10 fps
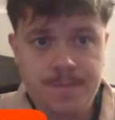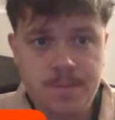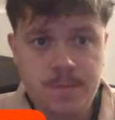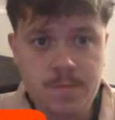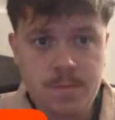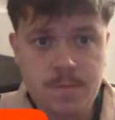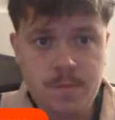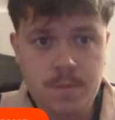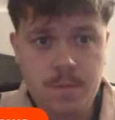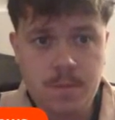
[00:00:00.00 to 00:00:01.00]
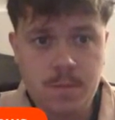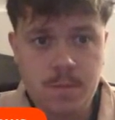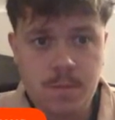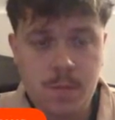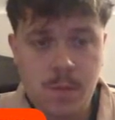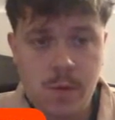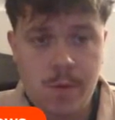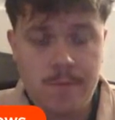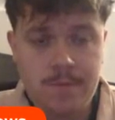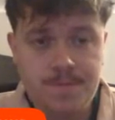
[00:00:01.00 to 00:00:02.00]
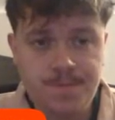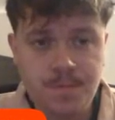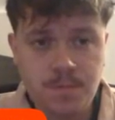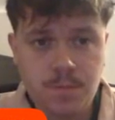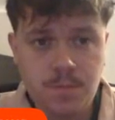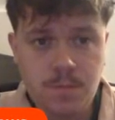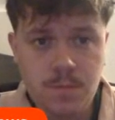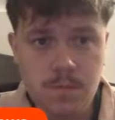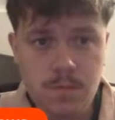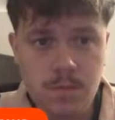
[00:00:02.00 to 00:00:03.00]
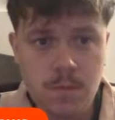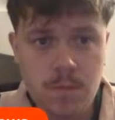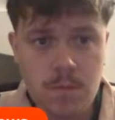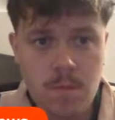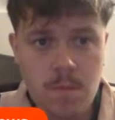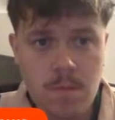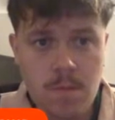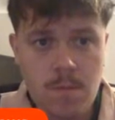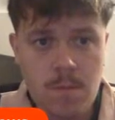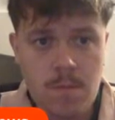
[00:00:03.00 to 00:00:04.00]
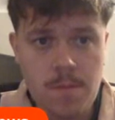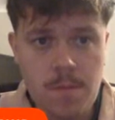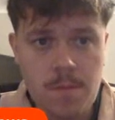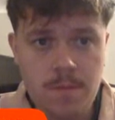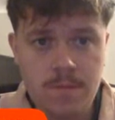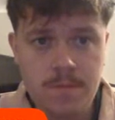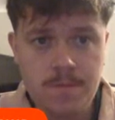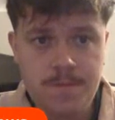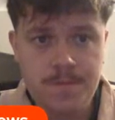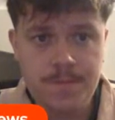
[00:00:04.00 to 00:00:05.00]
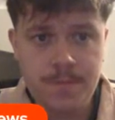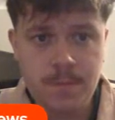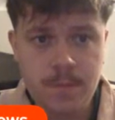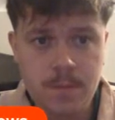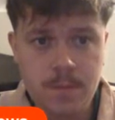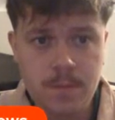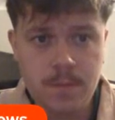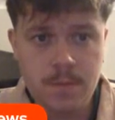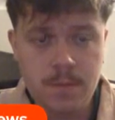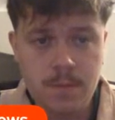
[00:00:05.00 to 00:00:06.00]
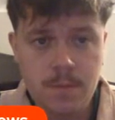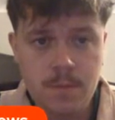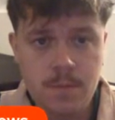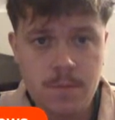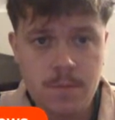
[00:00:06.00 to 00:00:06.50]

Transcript: (not speaking)